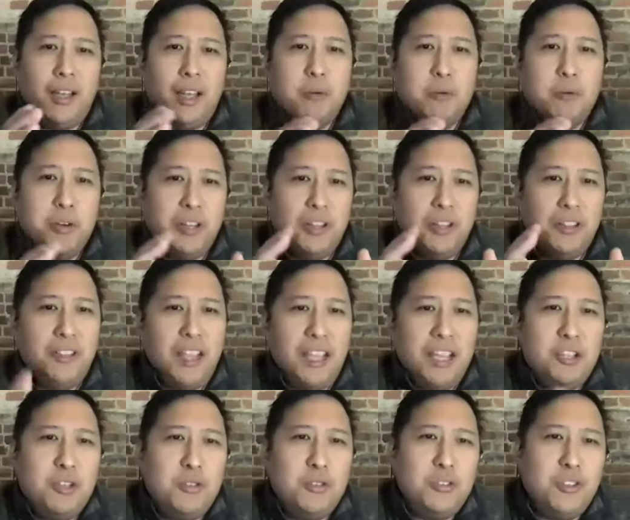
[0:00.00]
I want to
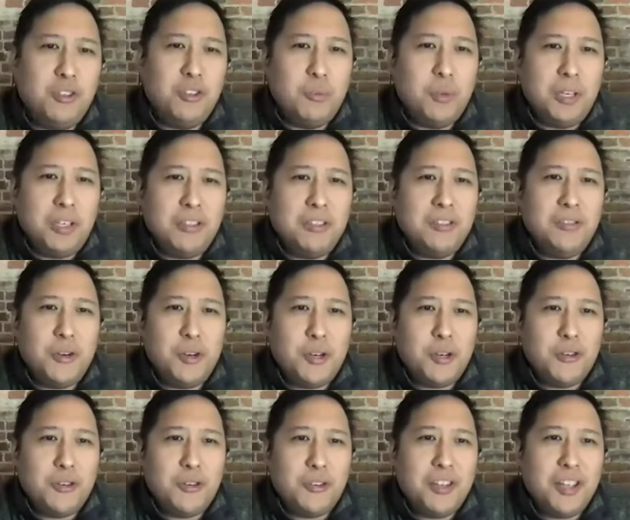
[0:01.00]
thank you so much for
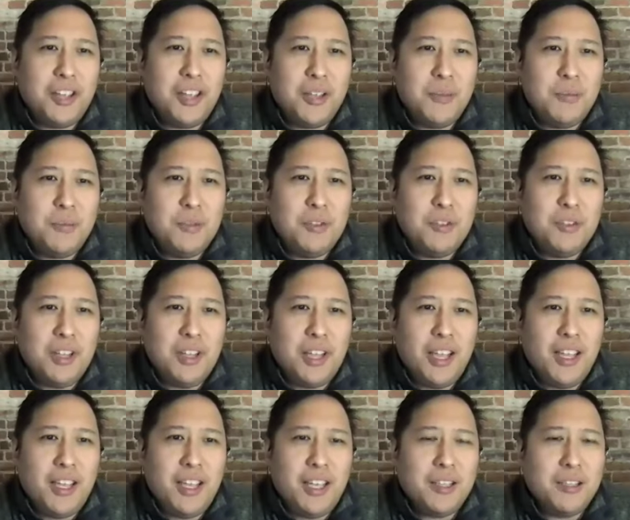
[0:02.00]
your time
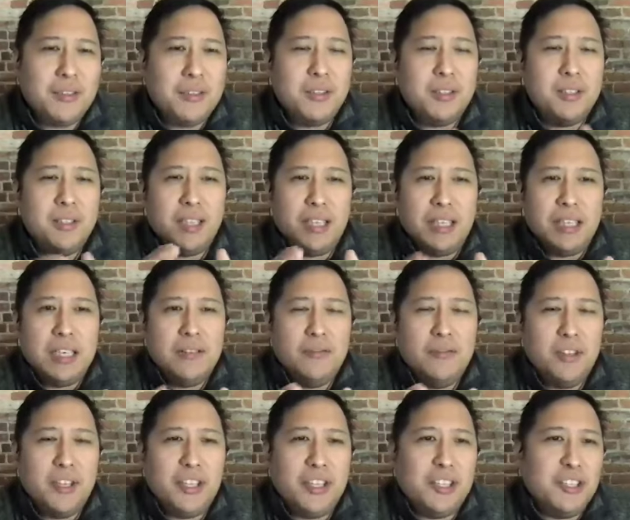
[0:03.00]
today. It's
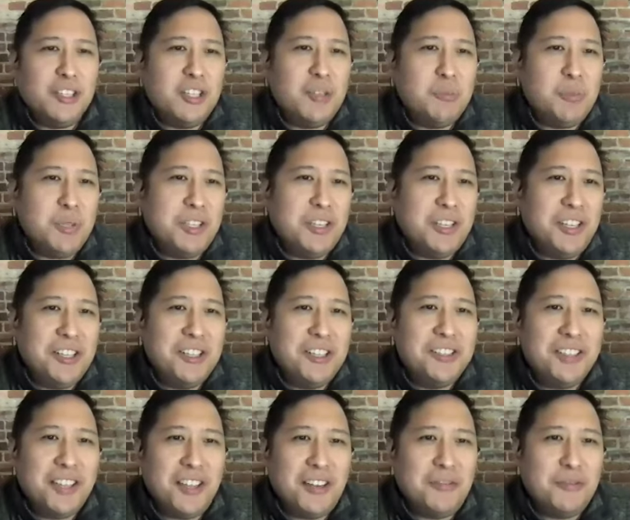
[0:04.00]
significantly been
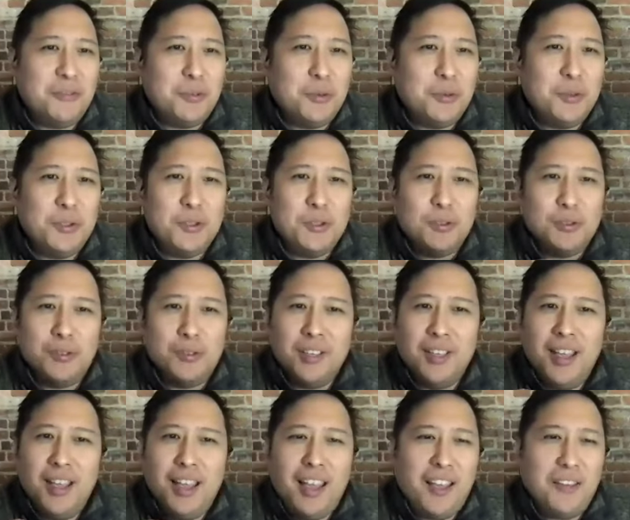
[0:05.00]
insightful to
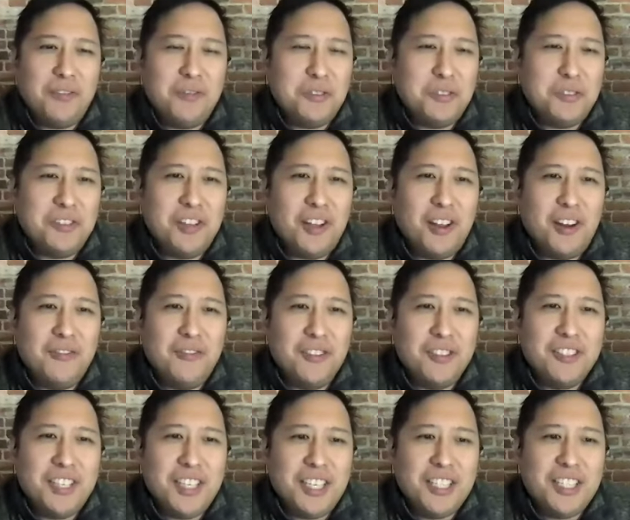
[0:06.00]
have this
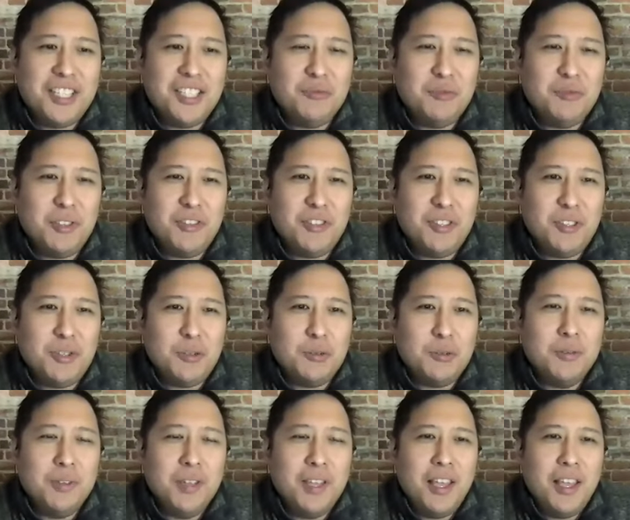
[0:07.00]
conversation with you.